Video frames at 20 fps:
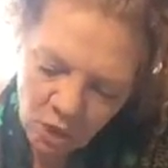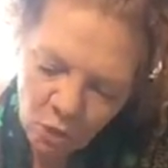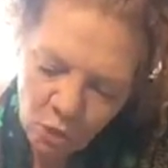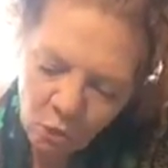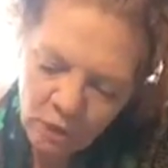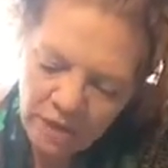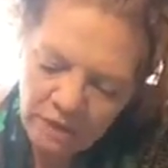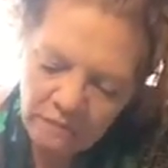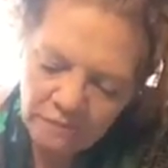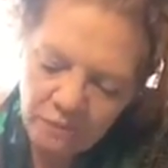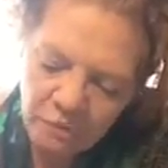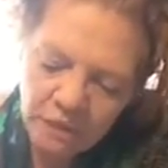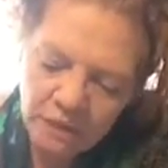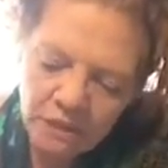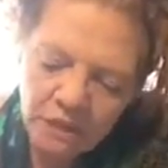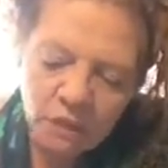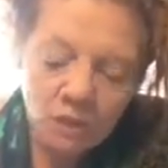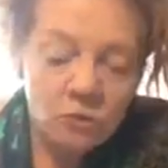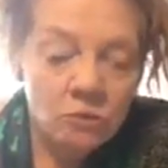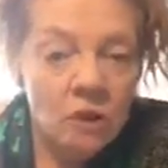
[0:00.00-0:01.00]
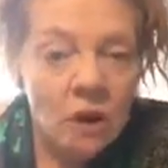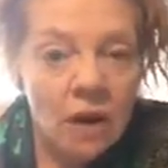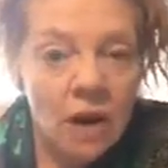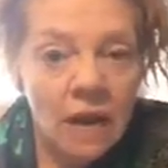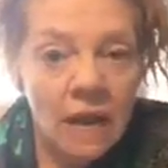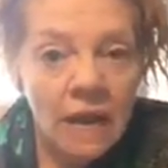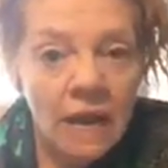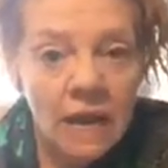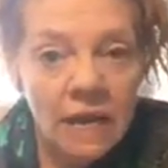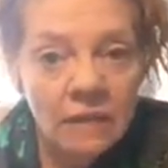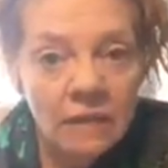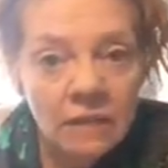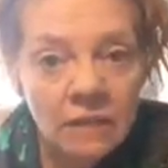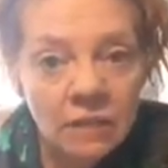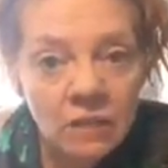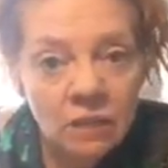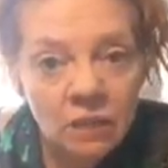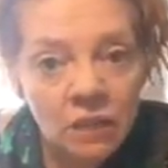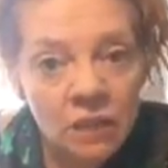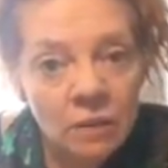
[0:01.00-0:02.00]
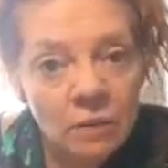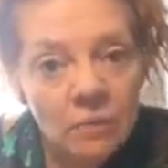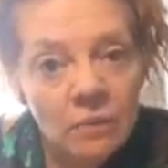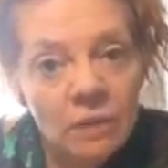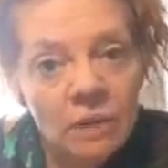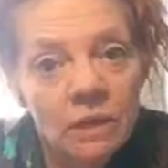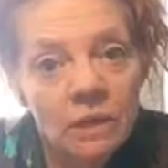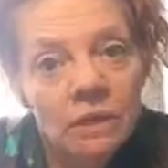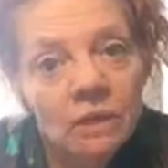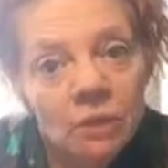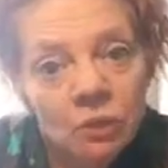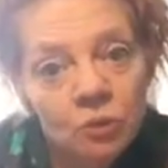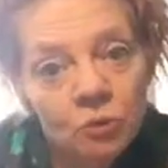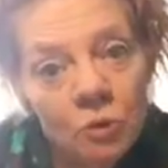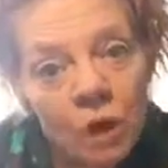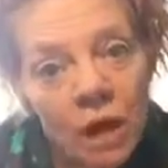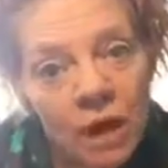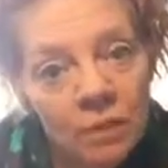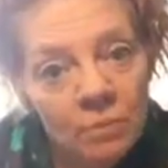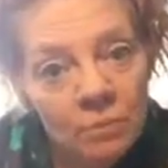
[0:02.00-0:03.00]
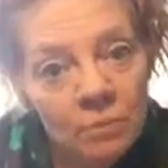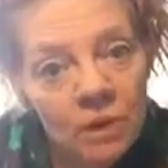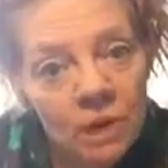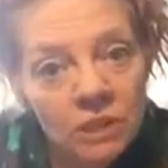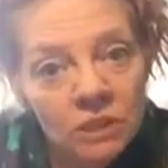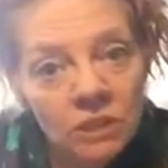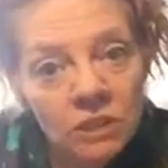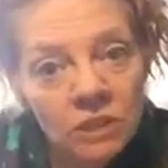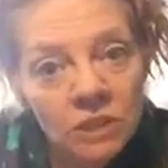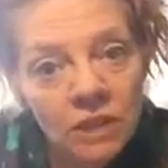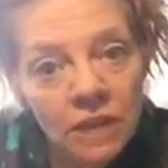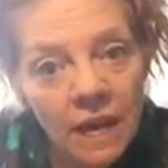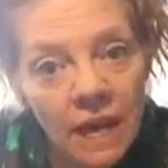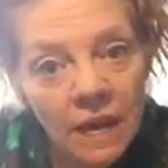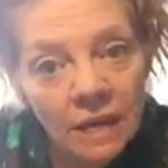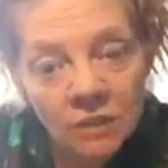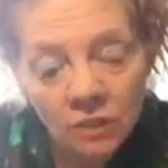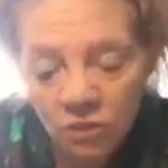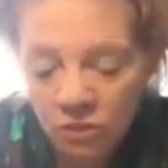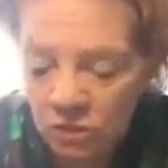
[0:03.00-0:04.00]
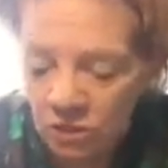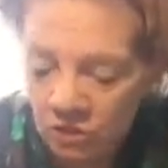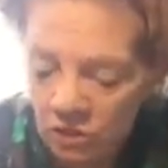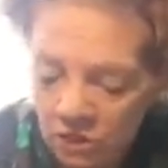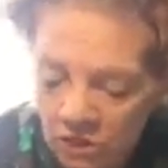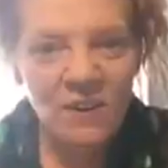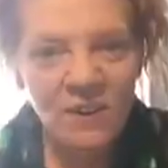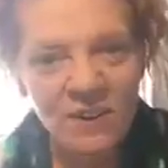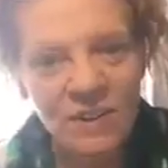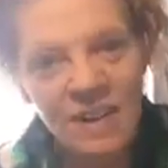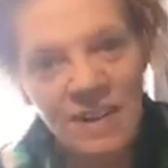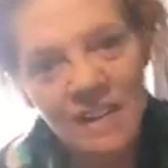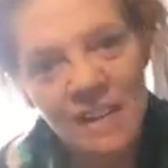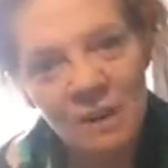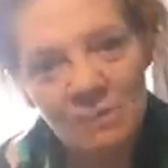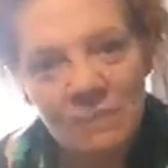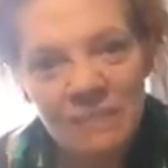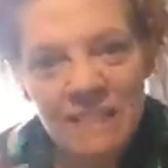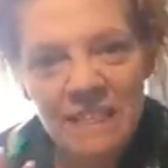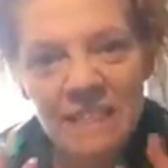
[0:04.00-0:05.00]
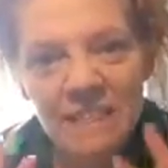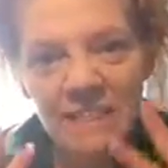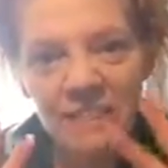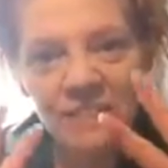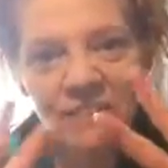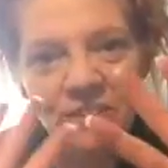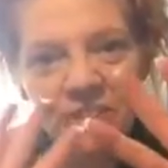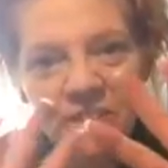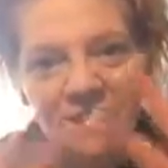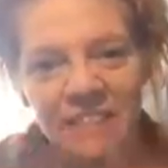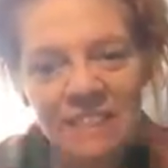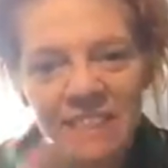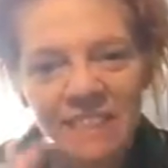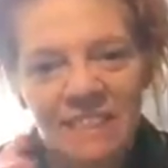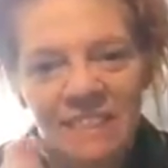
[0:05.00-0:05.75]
Wait for it to dry, and then you can dry brush the extra. Okay, I'm de-glittered.